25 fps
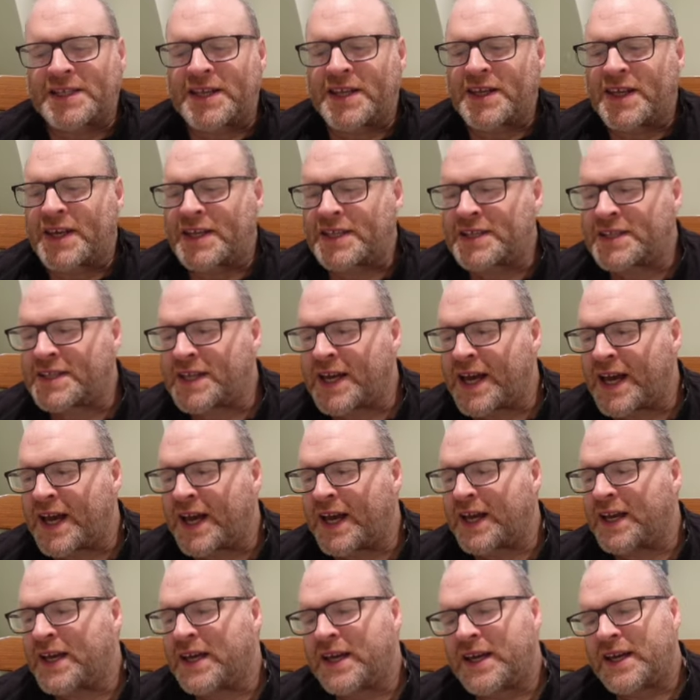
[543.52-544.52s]
are this
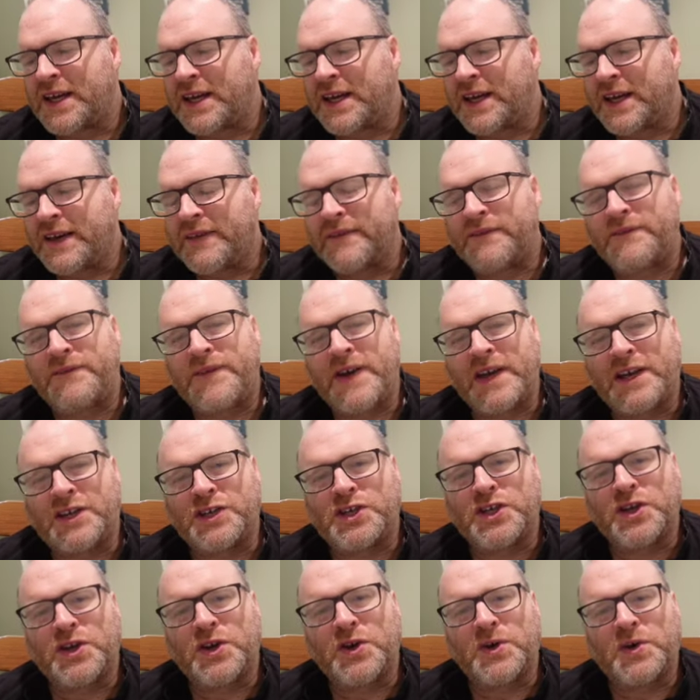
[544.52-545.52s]

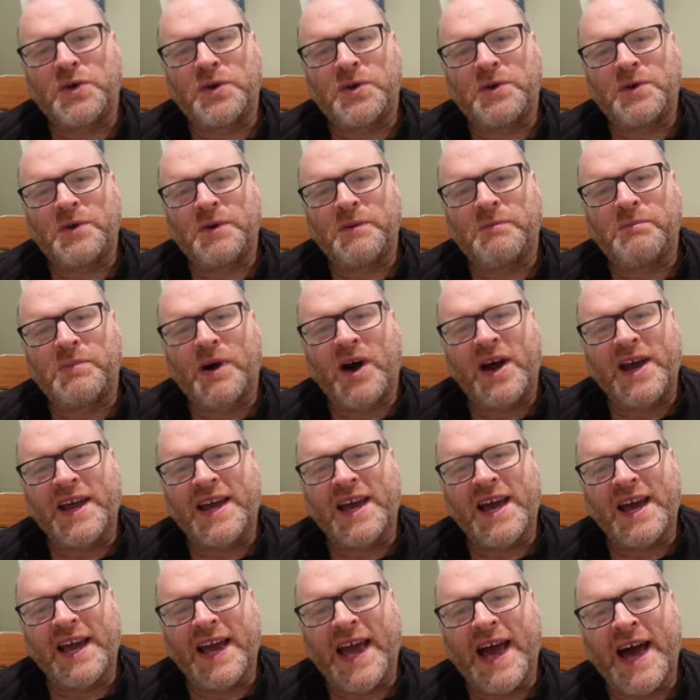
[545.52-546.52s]
fictional
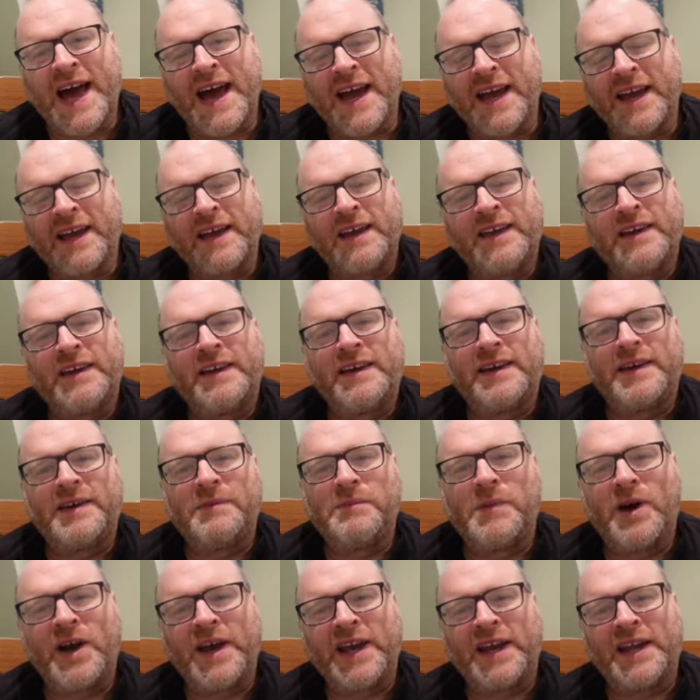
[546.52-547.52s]
biker gang
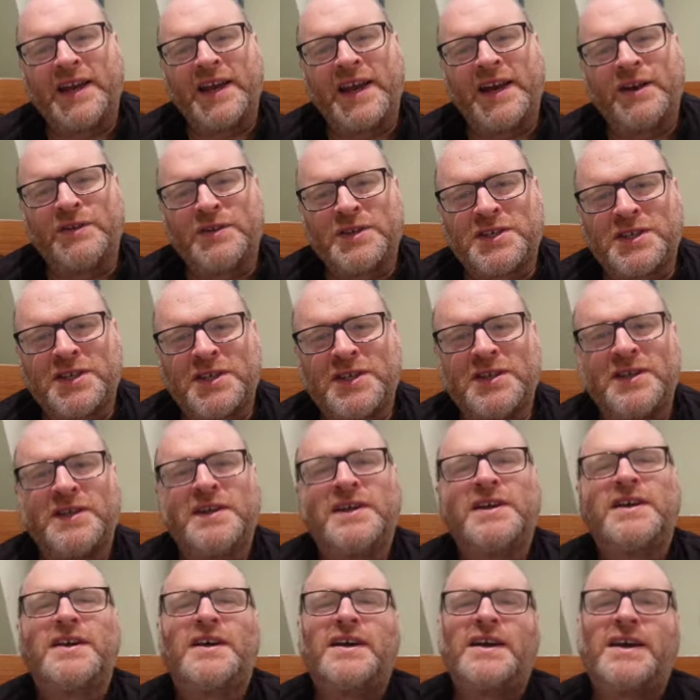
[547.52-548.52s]
Mike Nelson
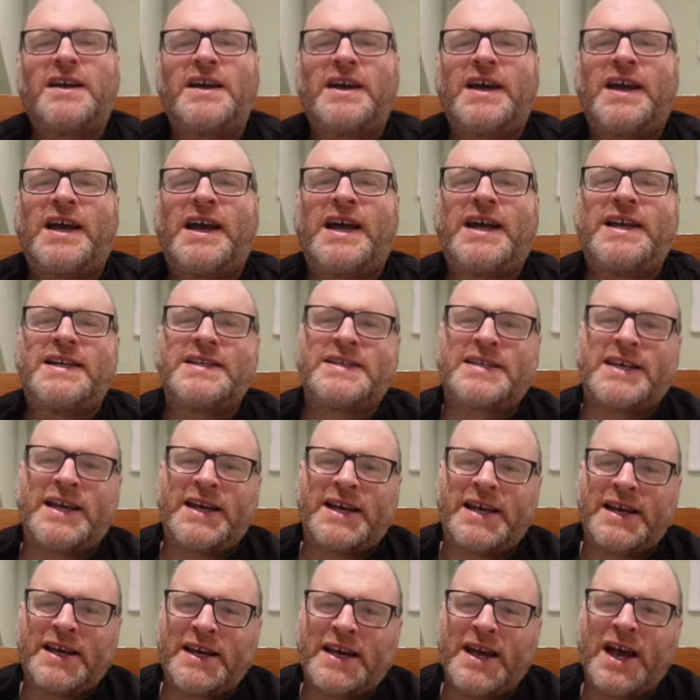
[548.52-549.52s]
has
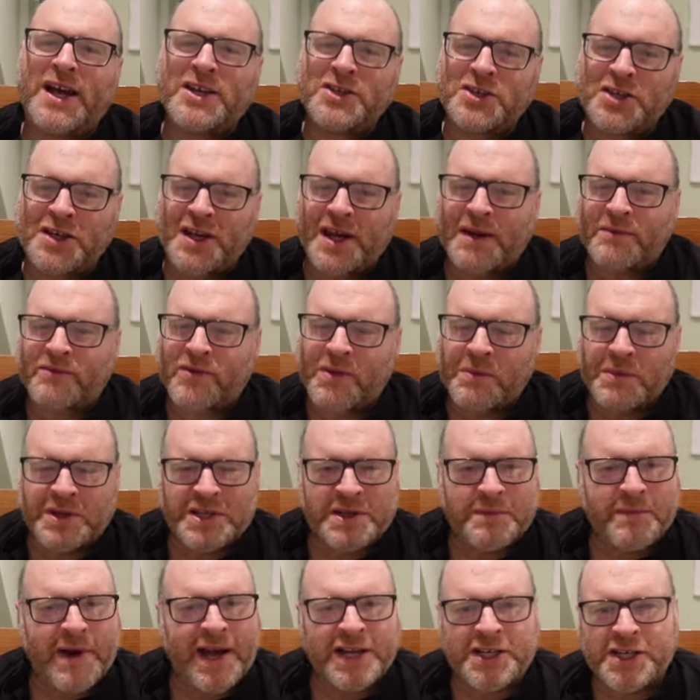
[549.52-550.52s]
conjured up from
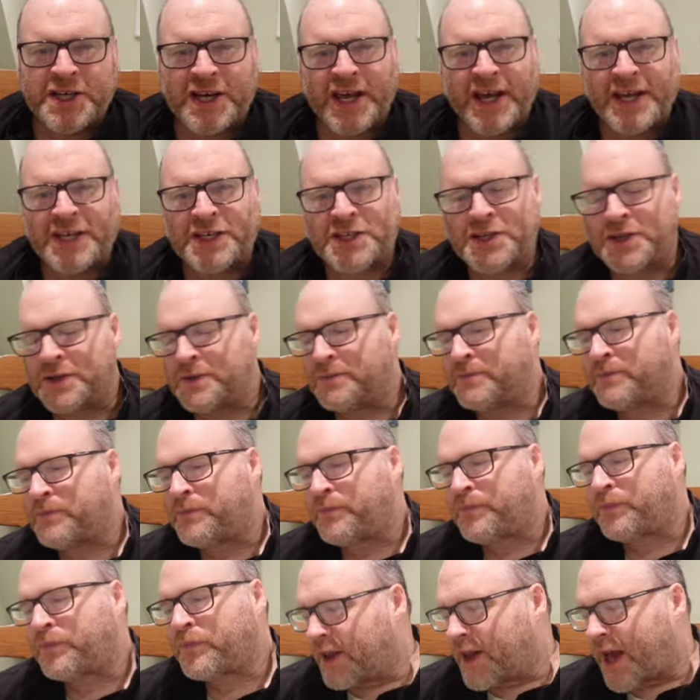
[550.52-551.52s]
his imagination.
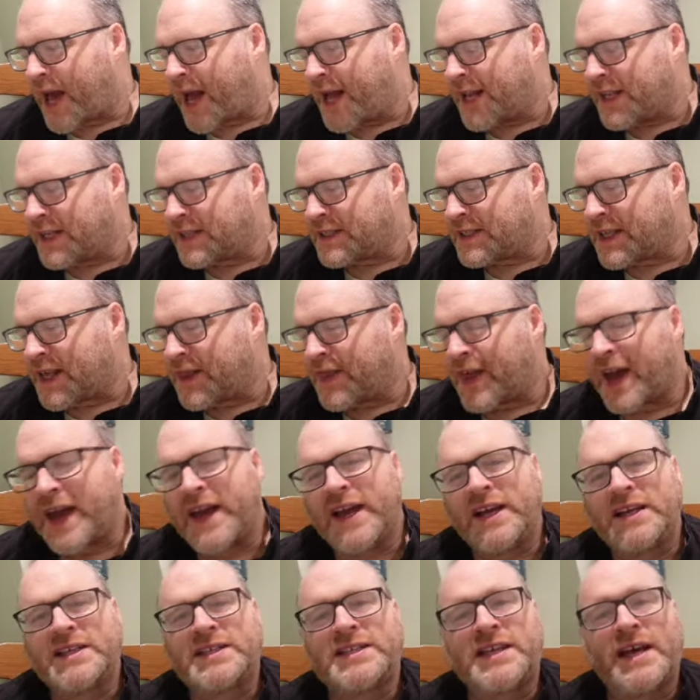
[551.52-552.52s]
And
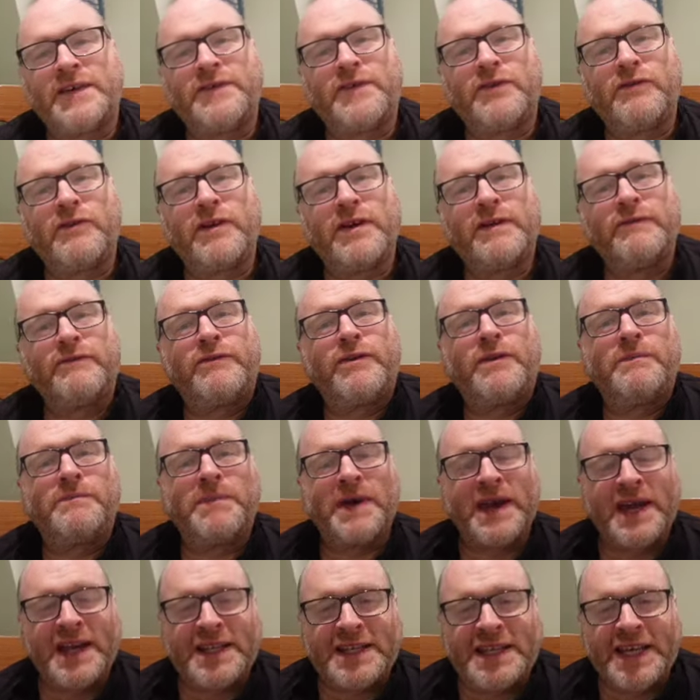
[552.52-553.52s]
they are suffering from
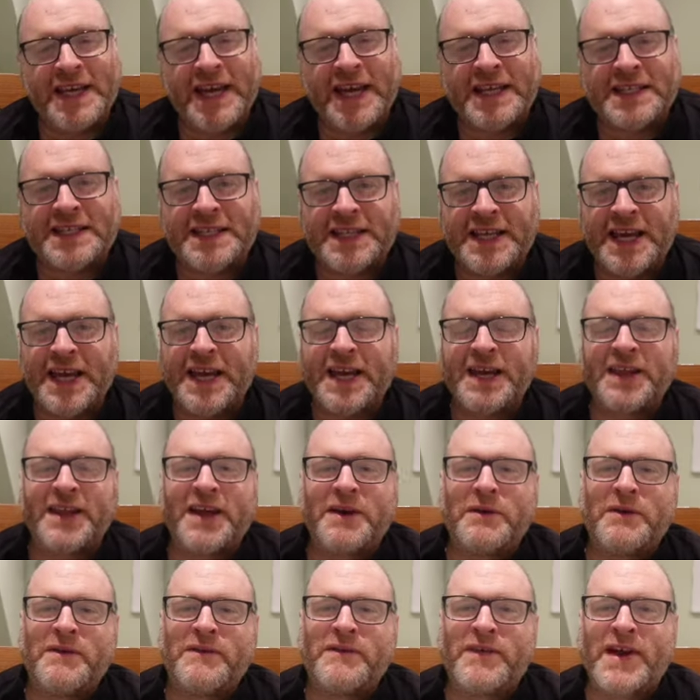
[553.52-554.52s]
PTSD.
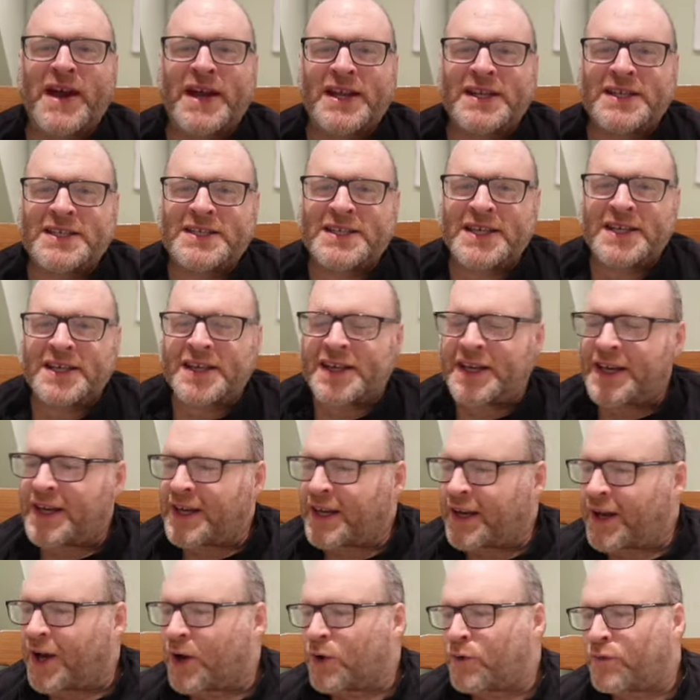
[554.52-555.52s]
They were vets in the
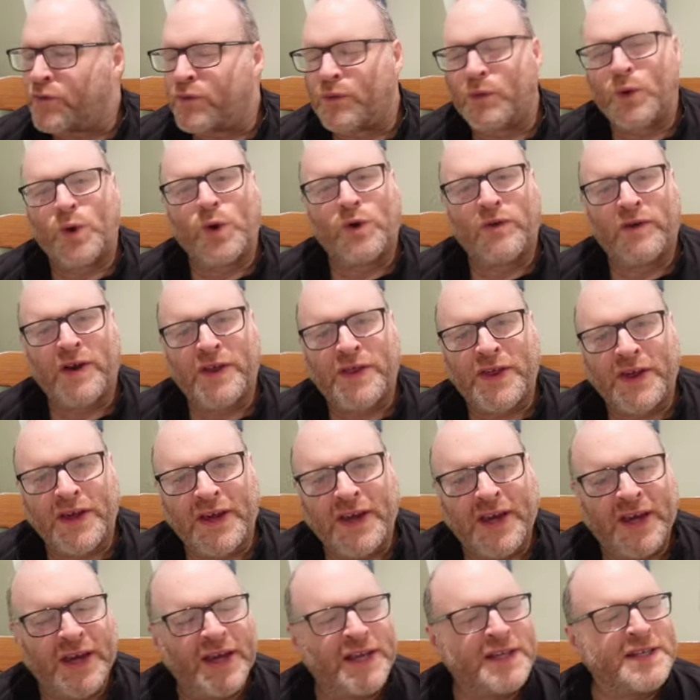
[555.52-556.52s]
Gulf War, I
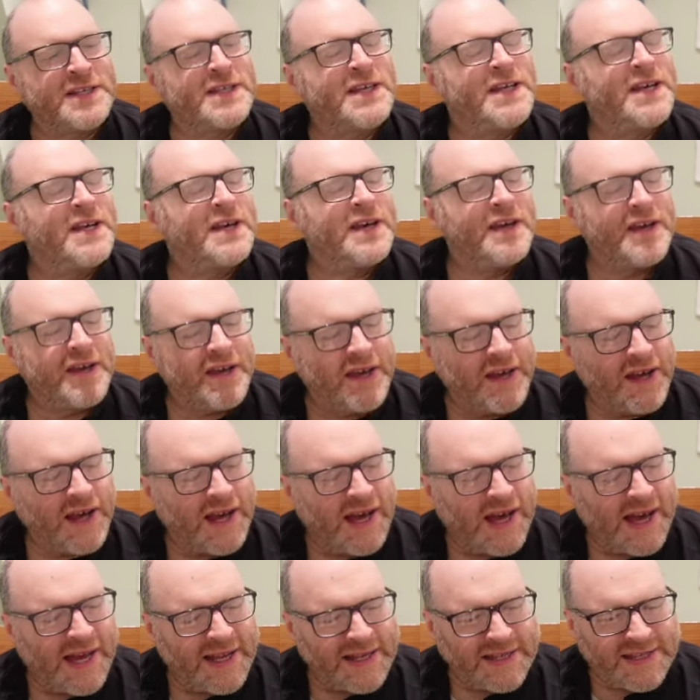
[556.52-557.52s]
think it is.
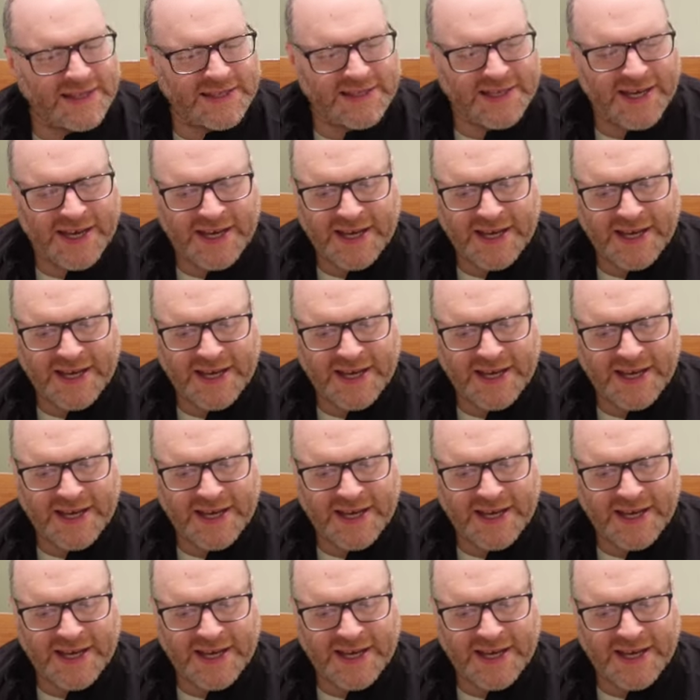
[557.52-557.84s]
And